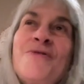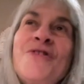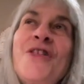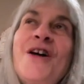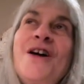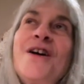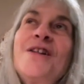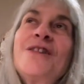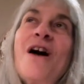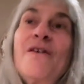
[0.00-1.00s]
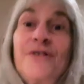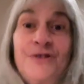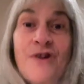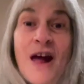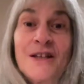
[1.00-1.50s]
the law of
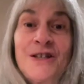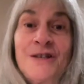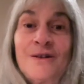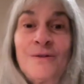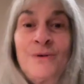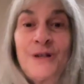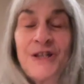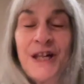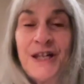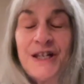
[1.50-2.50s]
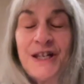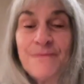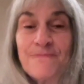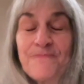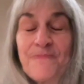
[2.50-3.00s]
attraction was
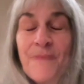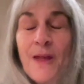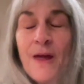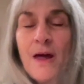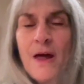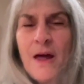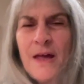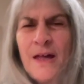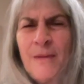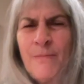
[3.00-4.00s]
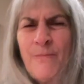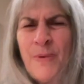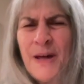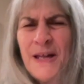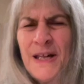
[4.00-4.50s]
teaching.
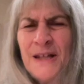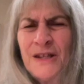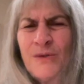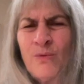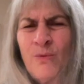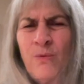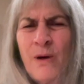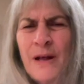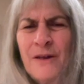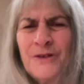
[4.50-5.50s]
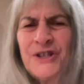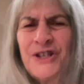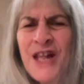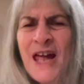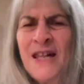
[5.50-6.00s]
But it's what you're
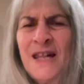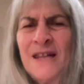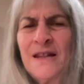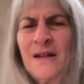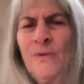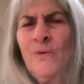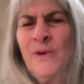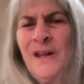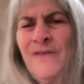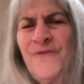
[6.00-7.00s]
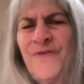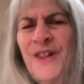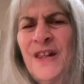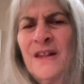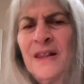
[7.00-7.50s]
saying, what you're
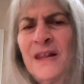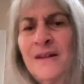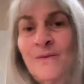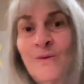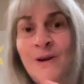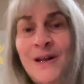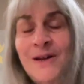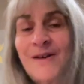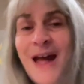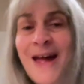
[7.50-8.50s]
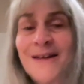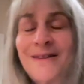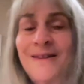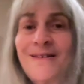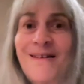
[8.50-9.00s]
feeling, what you're
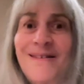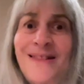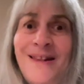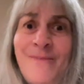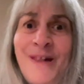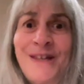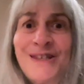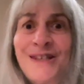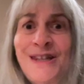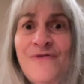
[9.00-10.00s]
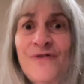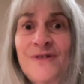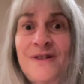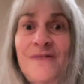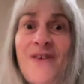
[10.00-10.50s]
acting on that makes the
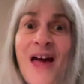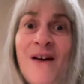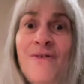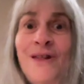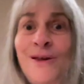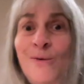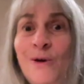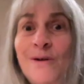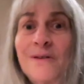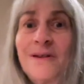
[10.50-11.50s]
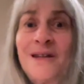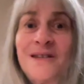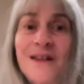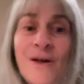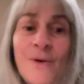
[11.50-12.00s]
difference of how your world
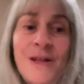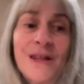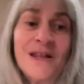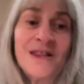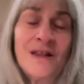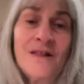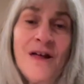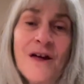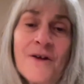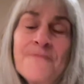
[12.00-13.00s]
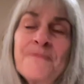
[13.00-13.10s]
is going to look.